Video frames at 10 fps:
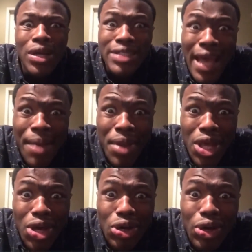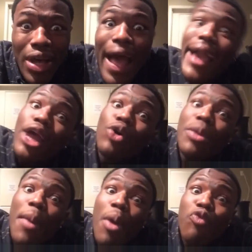what time it is? I gotta go
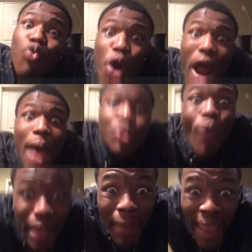get my mom from work. I'll be right